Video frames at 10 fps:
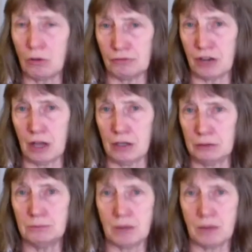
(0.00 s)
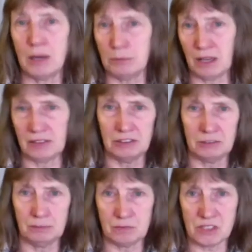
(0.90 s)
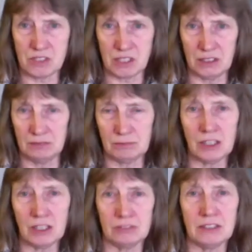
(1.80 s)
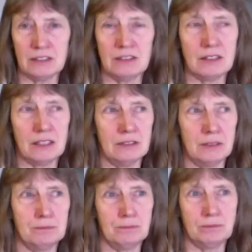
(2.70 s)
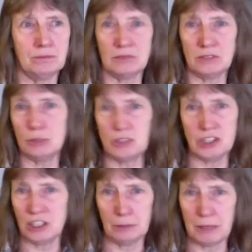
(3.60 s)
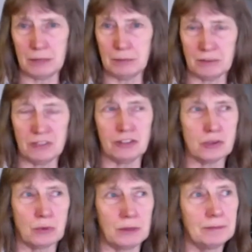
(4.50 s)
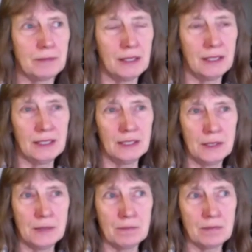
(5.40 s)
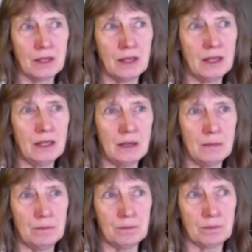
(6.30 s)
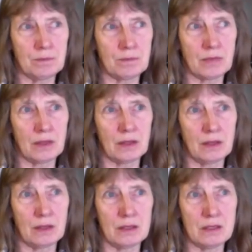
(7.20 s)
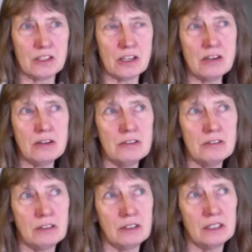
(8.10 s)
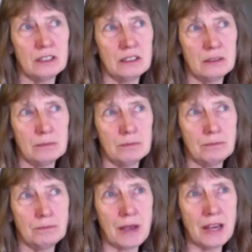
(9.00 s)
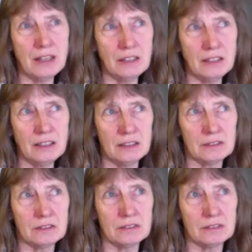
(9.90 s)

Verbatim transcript: flow pipeline that you see you know in the, in the human genome paper, the first one. Um, so Baylor